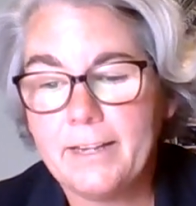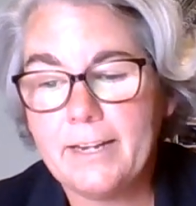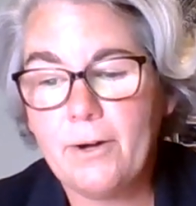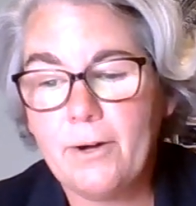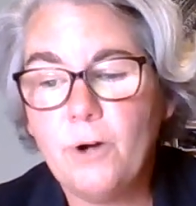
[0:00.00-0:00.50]

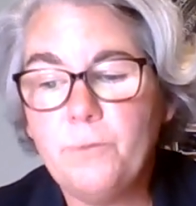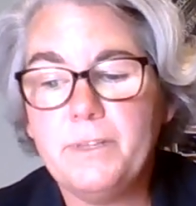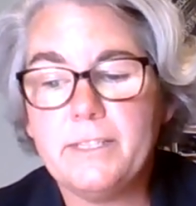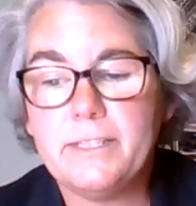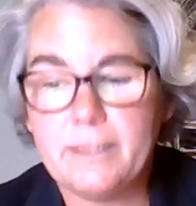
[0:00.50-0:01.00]
Now, I hope
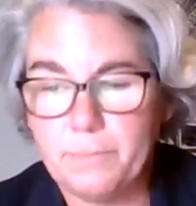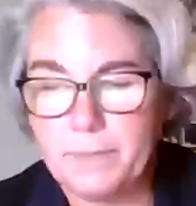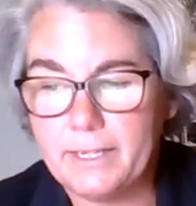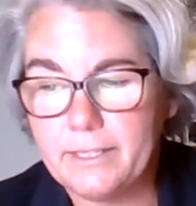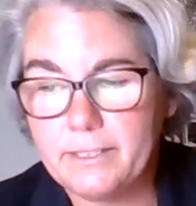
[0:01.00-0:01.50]
this
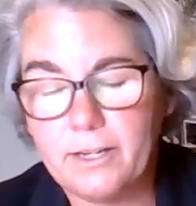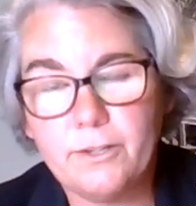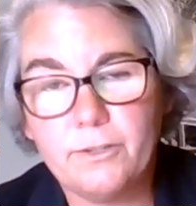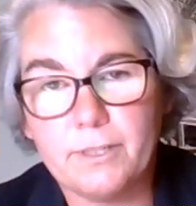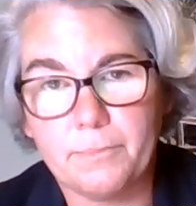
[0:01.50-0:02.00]
assembly has
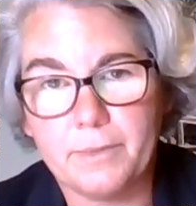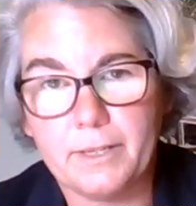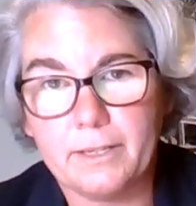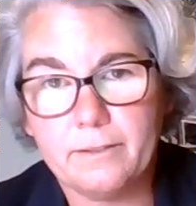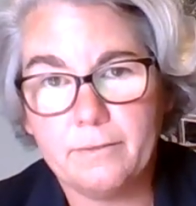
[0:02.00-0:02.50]
taught you
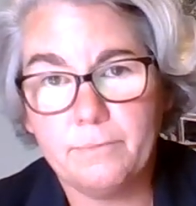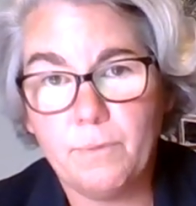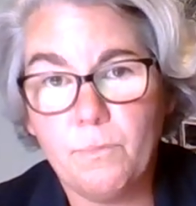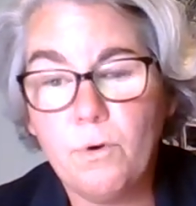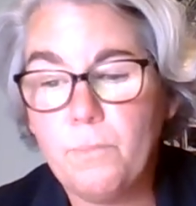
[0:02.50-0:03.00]
something,
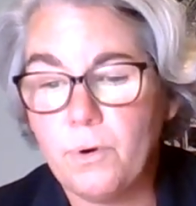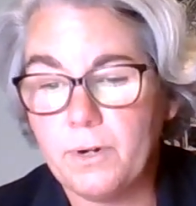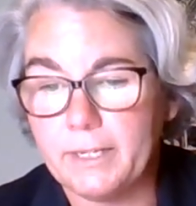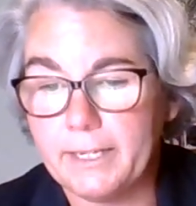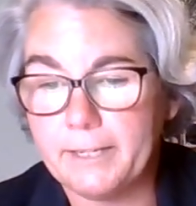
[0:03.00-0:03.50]
but more
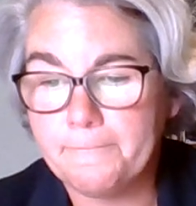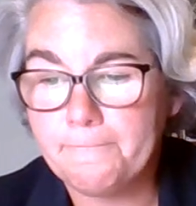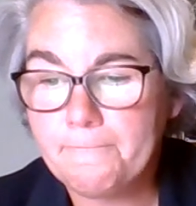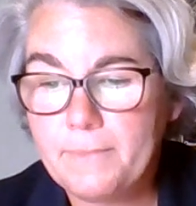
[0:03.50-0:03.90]
importantly,